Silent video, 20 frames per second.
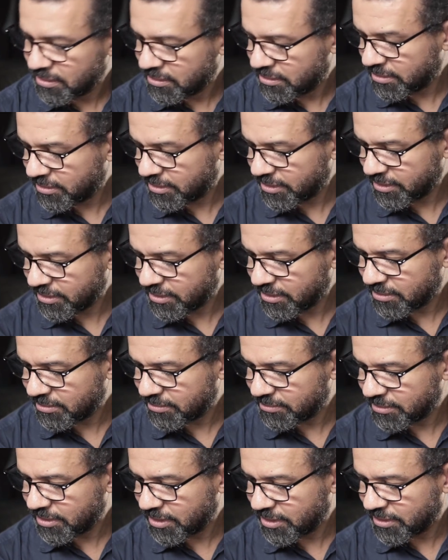So there you
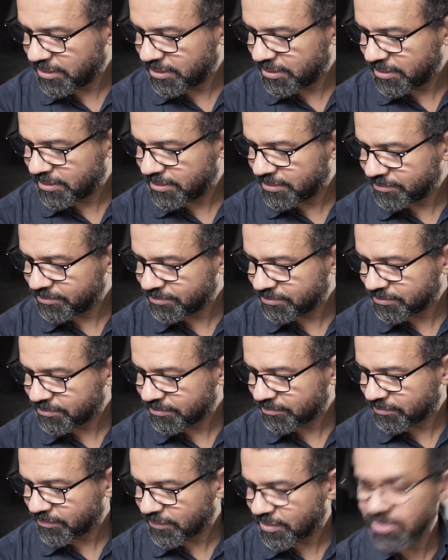go. Um,
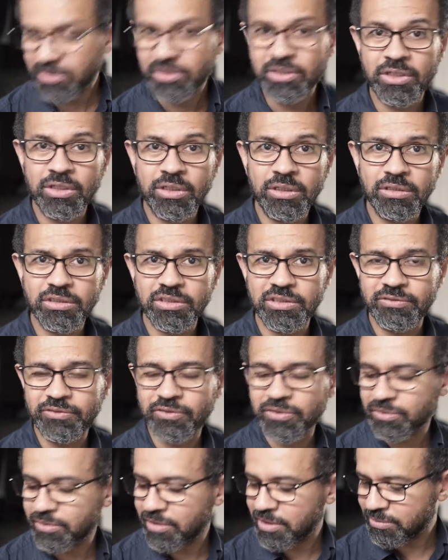not all these
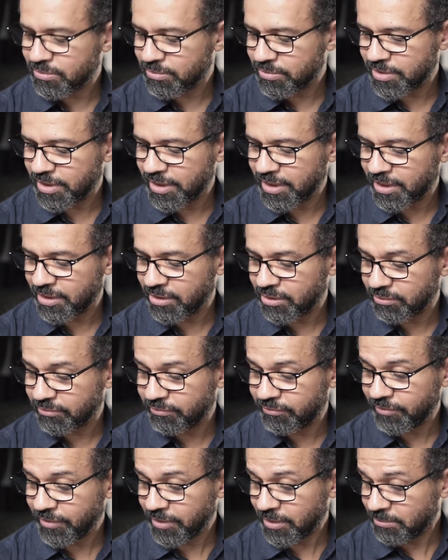photographs were taken on
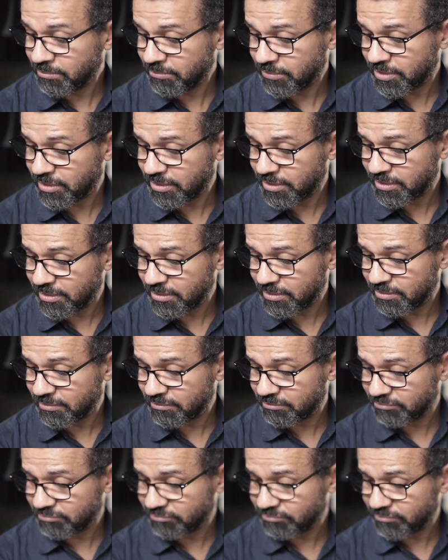film. Uh,
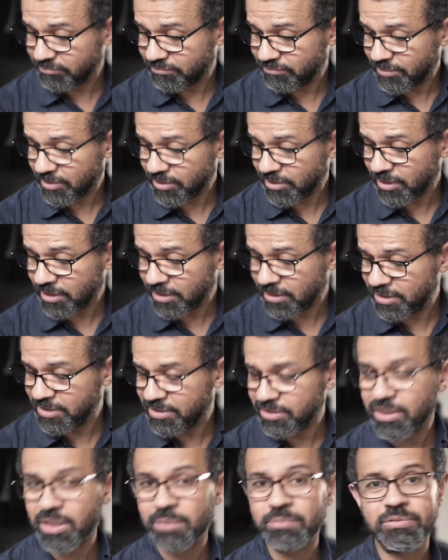at least
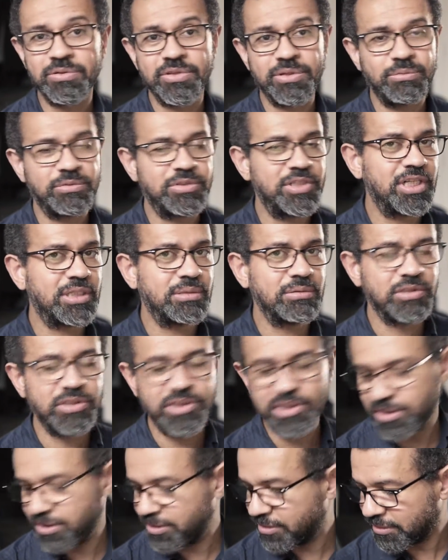a couple of them were taken on
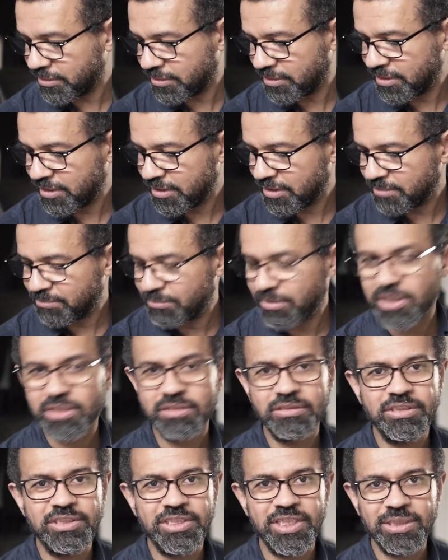digital. How can
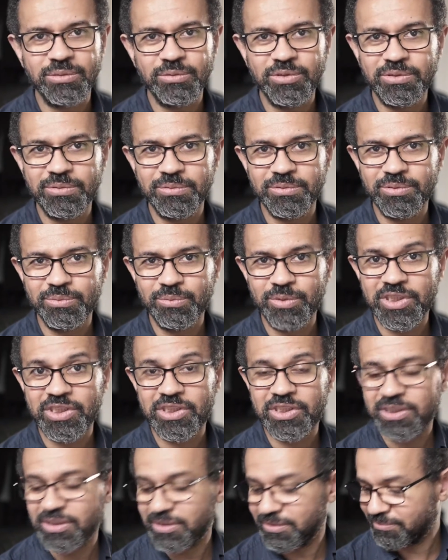you tell which was which?
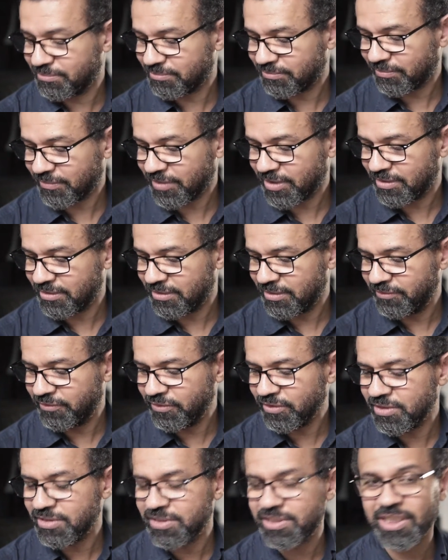If
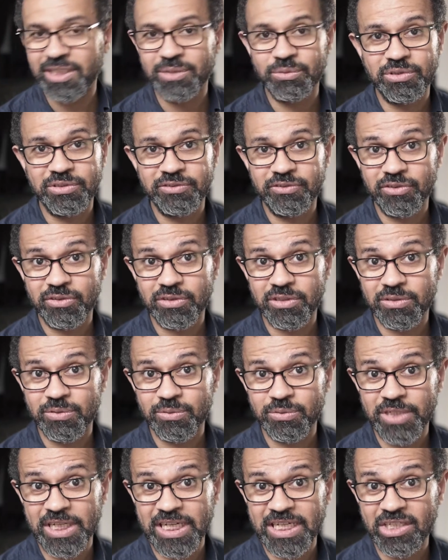you can tell which photographs were
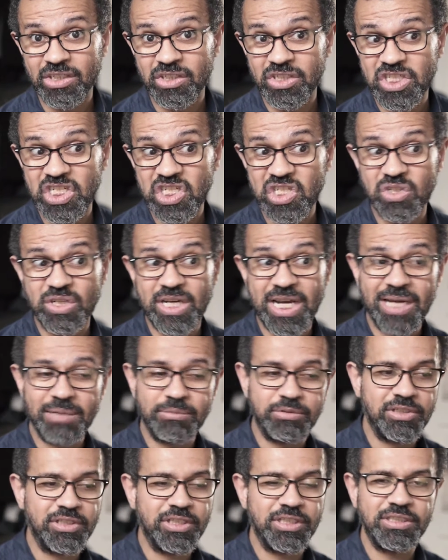taken on digital
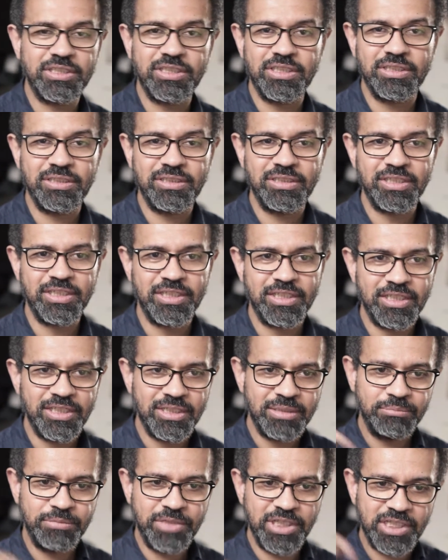camera, then uh,
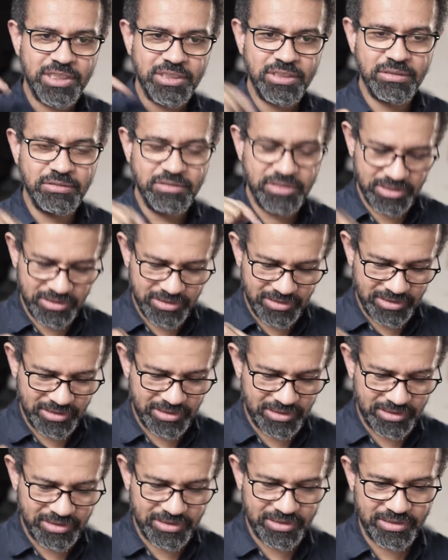make a note in,
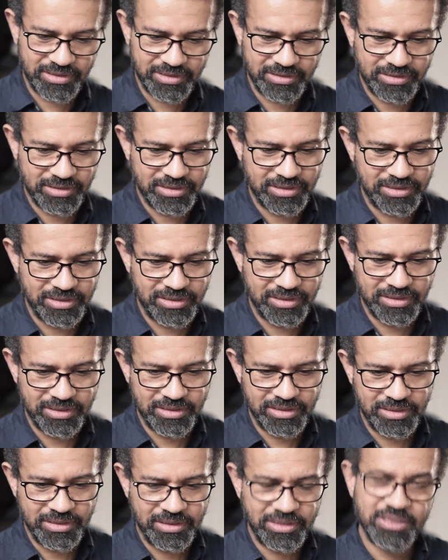uh,
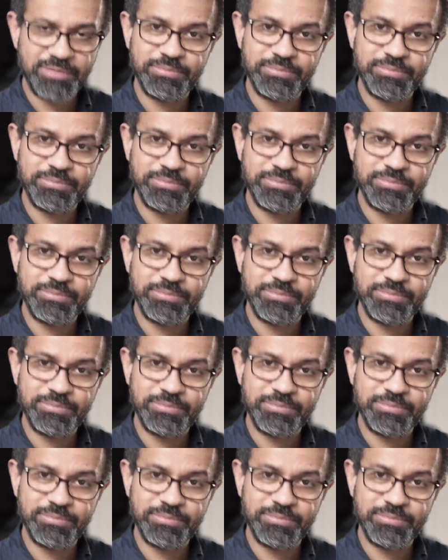in the